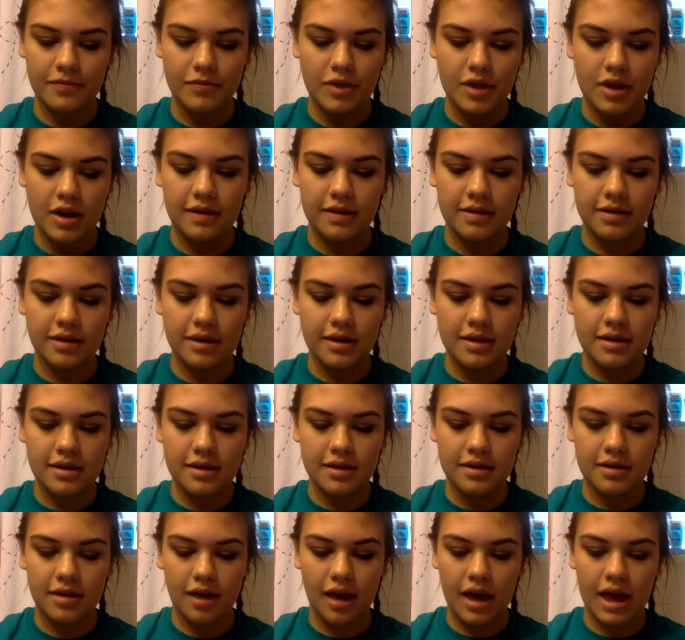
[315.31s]
This
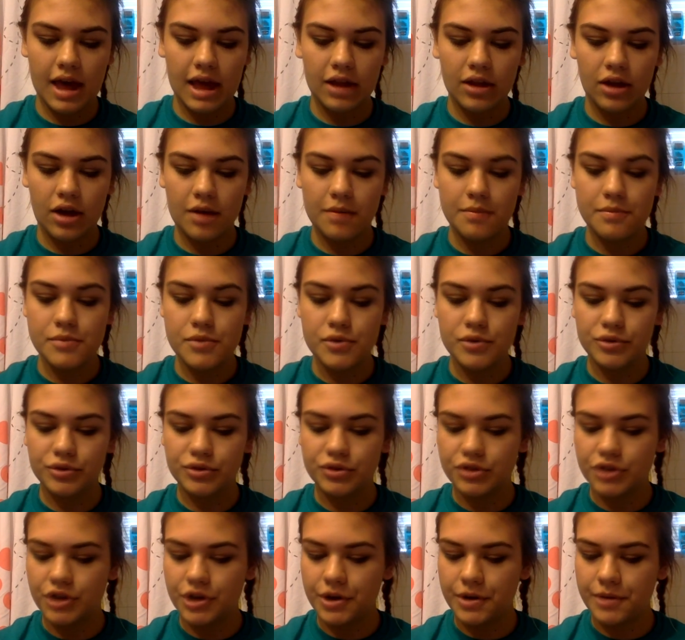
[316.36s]
is a lot
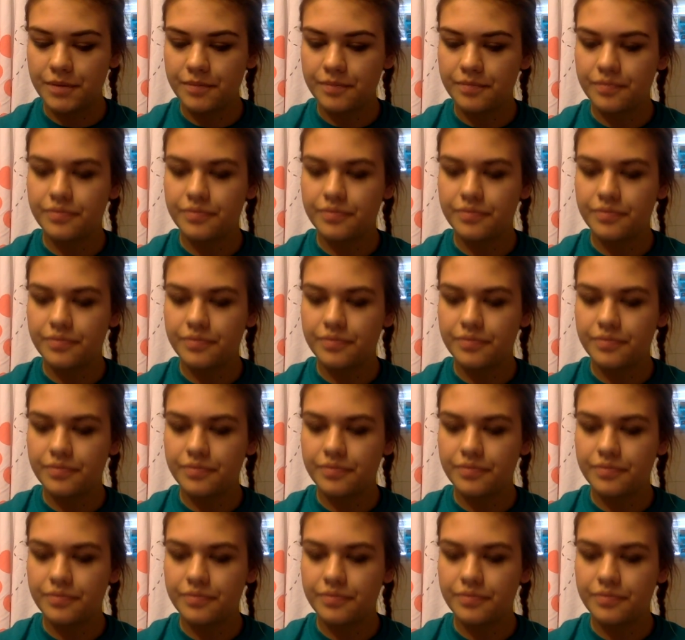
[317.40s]
moussier